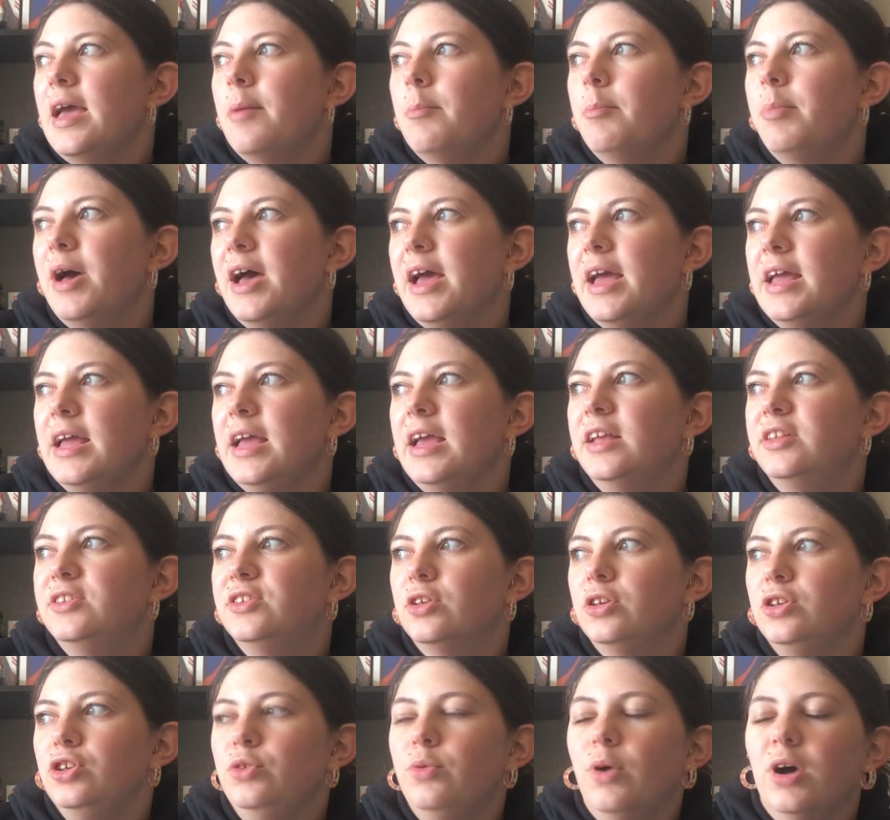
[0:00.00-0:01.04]
But
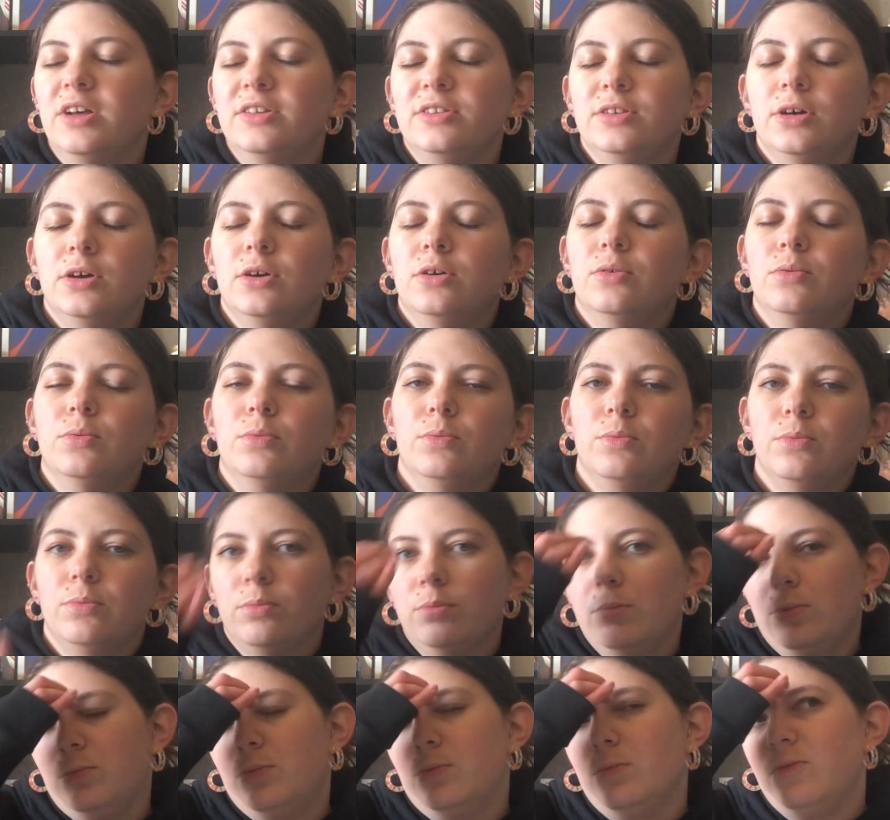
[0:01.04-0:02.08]
you also
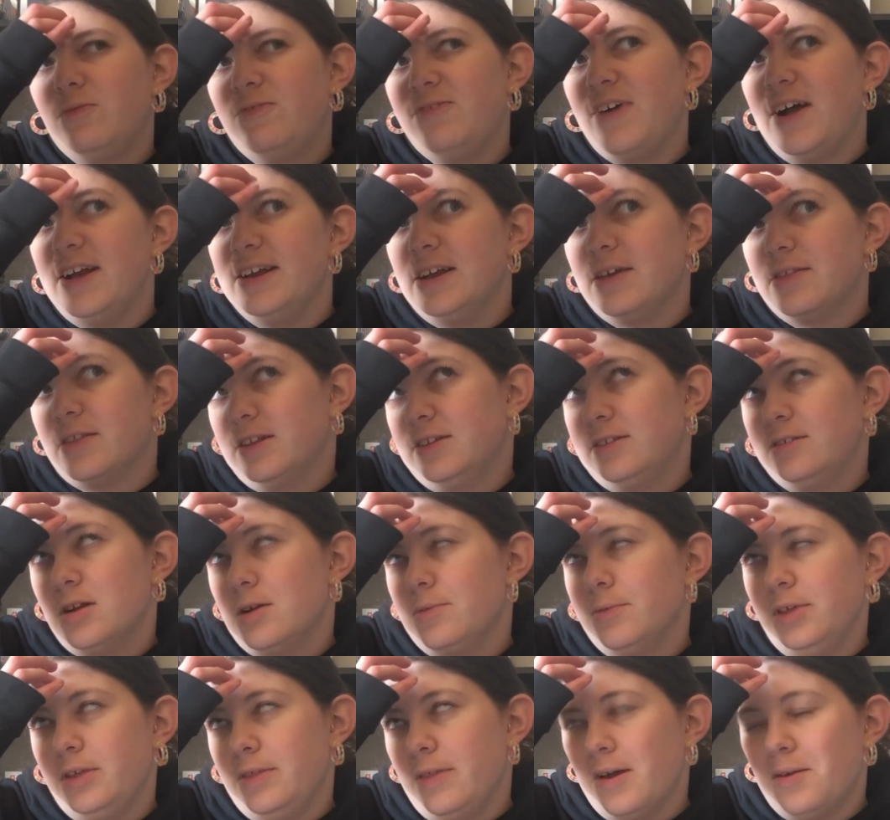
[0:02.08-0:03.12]
find out that it's not
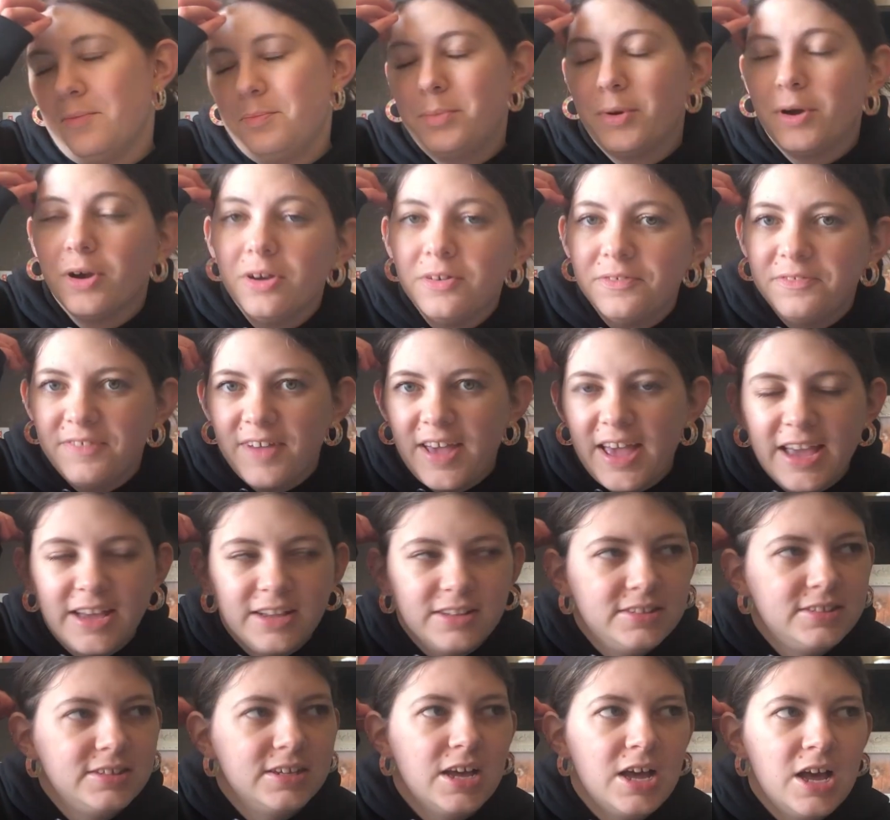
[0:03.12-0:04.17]
really that
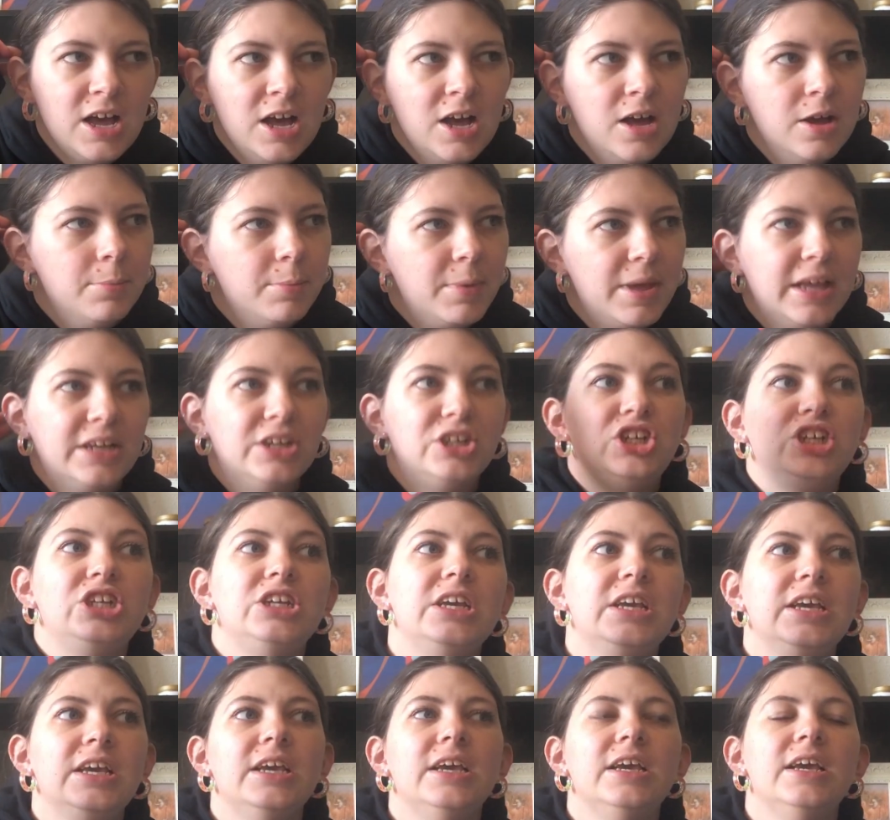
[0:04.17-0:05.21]
perfect, and
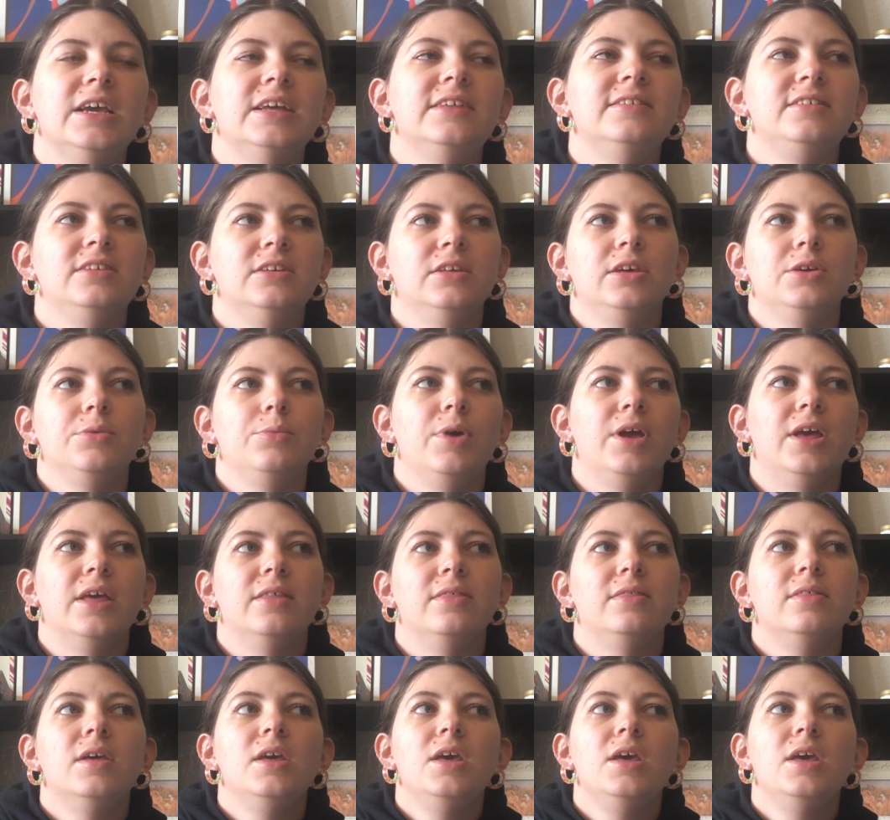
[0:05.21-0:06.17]
she is dealing with